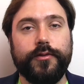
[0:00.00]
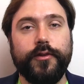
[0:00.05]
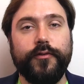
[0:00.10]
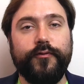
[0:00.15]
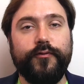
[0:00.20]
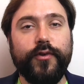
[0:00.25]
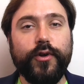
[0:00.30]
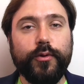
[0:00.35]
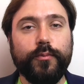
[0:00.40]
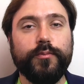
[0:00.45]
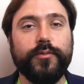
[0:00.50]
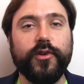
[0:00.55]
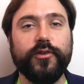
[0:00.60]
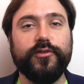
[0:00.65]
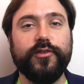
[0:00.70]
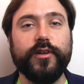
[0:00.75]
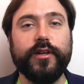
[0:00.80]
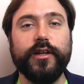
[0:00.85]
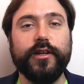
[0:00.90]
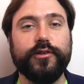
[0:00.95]
The film
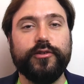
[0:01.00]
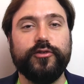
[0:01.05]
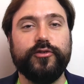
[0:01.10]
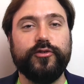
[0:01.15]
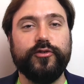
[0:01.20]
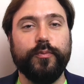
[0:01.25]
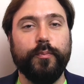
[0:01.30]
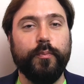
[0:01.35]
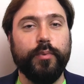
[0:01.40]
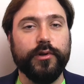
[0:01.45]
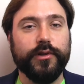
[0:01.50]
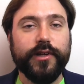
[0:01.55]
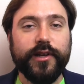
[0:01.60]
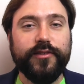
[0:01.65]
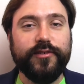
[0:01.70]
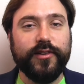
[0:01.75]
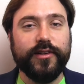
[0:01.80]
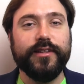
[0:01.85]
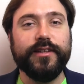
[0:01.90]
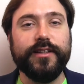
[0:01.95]
doesn't
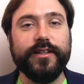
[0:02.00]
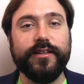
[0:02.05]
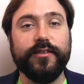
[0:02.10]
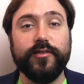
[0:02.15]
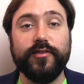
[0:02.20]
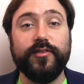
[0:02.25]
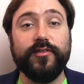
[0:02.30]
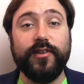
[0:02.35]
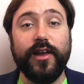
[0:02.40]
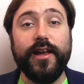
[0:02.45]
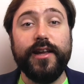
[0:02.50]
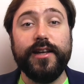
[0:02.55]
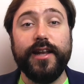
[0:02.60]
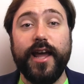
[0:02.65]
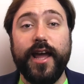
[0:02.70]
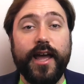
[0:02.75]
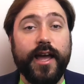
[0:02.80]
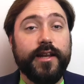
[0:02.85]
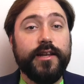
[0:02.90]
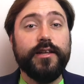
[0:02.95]
explicitly state
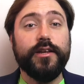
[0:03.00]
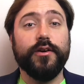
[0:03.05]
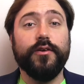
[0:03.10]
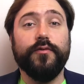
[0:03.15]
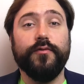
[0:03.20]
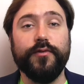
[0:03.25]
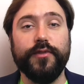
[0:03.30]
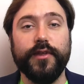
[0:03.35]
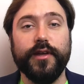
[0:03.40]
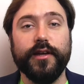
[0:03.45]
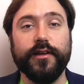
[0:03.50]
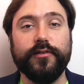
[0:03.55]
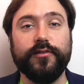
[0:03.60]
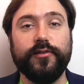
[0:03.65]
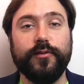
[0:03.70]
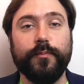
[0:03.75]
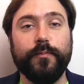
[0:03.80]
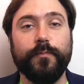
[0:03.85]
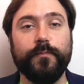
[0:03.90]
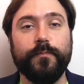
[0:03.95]
any of
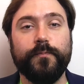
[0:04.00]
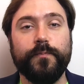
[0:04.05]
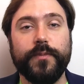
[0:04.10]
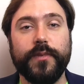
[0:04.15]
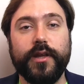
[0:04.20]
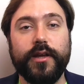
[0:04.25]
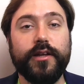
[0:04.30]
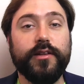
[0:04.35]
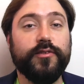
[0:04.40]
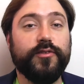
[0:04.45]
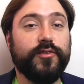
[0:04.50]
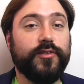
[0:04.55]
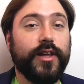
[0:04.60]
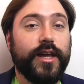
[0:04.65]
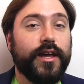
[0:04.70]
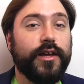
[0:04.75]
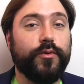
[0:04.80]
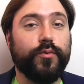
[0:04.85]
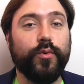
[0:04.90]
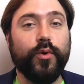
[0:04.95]
this.
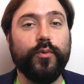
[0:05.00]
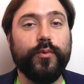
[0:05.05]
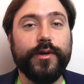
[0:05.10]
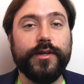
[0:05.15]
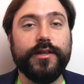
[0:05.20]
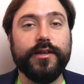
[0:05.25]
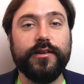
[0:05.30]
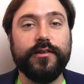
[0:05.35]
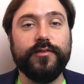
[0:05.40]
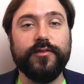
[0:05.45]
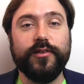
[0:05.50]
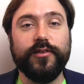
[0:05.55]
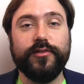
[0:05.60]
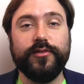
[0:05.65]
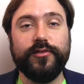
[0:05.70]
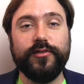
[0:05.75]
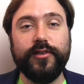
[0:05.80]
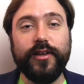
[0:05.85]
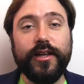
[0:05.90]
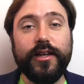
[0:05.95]
Instead, what we get is a
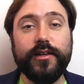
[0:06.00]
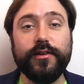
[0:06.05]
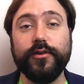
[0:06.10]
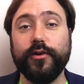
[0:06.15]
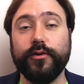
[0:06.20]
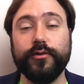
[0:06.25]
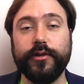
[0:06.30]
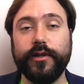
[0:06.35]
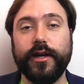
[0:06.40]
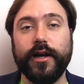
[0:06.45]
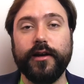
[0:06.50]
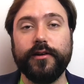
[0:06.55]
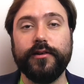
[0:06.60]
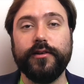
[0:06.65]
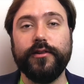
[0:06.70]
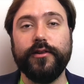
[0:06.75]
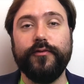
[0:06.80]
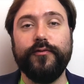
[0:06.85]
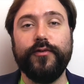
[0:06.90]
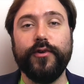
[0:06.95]
scene early on
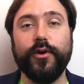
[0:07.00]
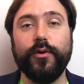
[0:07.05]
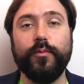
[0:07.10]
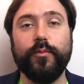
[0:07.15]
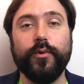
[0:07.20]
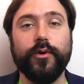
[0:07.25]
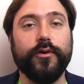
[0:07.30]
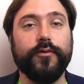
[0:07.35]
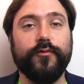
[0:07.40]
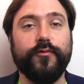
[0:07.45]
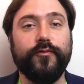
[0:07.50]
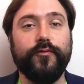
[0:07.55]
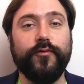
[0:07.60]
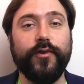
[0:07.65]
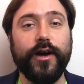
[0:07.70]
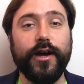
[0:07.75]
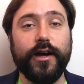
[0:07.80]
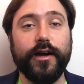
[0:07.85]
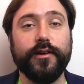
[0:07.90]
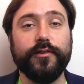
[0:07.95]
in the film where
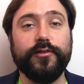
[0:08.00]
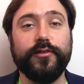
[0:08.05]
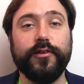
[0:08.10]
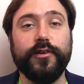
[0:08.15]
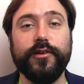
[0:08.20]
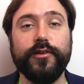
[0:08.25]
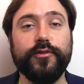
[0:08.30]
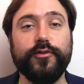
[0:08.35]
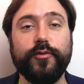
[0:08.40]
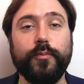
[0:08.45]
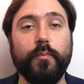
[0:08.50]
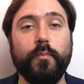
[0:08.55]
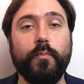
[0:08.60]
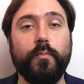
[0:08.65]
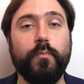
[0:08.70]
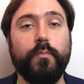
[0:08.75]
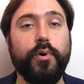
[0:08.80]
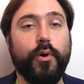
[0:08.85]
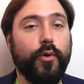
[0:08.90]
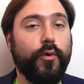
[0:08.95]
Voss is
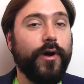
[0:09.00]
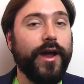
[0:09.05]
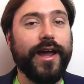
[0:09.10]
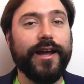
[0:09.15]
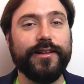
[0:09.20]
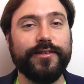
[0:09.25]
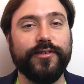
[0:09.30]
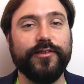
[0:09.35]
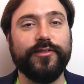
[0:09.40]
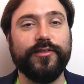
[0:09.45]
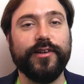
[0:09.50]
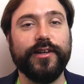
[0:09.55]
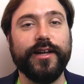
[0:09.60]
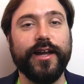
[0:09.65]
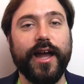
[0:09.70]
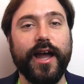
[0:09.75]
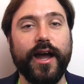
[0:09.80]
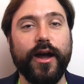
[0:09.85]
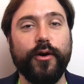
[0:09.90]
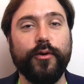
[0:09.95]
practicing
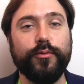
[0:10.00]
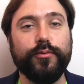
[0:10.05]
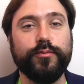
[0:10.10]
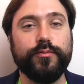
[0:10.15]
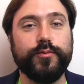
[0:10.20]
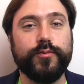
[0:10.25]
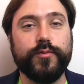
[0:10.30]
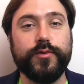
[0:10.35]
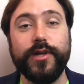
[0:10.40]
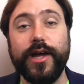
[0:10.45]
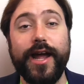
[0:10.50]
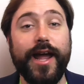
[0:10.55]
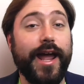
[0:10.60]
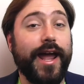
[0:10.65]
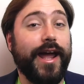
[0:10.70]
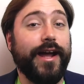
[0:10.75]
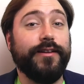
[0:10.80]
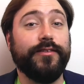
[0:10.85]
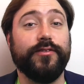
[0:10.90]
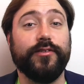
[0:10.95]
how to
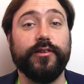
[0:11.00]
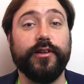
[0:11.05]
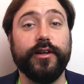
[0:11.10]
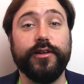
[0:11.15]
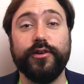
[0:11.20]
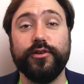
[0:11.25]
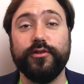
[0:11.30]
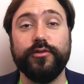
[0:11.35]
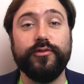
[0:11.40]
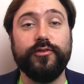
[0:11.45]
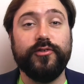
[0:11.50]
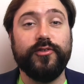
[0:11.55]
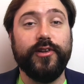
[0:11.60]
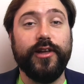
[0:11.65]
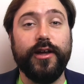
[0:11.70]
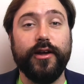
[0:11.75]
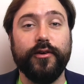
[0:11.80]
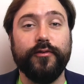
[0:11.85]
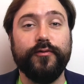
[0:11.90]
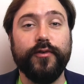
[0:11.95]
act like
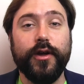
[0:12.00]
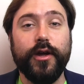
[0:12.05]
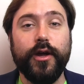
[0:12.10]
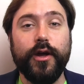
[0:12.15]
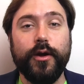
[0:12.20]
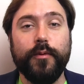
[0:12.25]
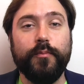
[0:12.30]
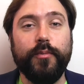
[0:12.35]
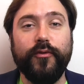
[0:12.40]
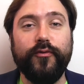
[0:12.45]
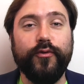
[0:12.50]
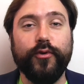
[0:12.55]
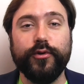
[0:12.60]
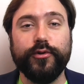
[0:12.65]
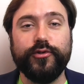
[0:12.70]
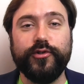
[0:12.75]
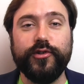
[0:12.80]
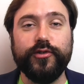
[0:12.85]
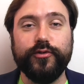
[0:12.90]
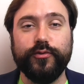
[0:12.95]
herself before
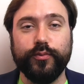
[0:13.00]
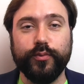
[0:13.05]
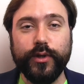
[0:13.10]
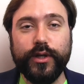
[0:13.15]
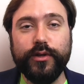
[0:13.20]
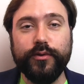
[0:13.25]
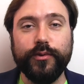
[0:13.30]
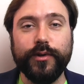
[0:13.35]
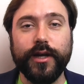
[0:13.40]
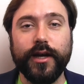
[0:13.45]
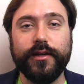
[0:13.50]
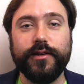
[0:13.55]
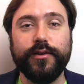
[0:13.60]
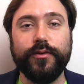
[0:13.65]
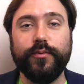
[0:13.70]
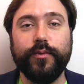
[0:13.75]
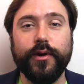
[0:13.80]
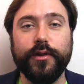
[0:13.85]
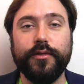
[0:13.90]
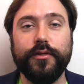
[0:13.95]
she's
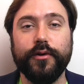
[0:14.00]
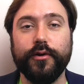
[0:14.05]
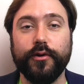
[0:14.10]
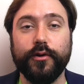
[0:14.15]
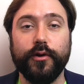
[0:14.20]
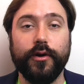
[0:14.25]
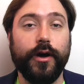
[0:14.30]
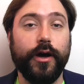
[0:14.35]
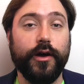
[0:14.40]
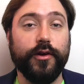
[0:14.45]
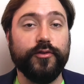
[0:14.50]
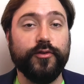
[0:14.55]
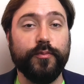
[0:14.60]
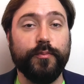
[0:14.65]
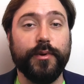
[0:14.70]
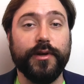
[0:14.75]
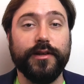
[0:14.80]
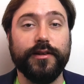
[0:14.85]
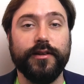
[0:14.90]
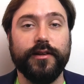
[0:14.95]
reunited with her
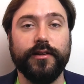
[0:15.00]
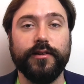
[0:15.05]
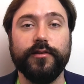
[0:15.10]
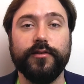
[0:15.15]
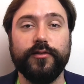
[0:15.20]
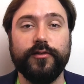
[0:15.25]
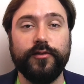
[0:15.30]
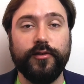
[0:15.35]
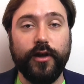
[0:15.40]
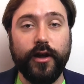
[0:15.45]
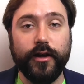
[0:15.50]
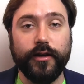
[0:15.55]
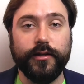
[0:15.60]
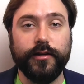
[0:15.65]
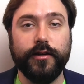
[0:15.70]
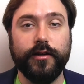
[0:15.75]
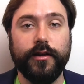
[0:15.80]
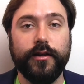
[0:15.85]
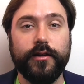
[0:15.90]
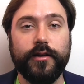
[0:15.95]
husband and
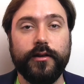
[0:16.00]
son.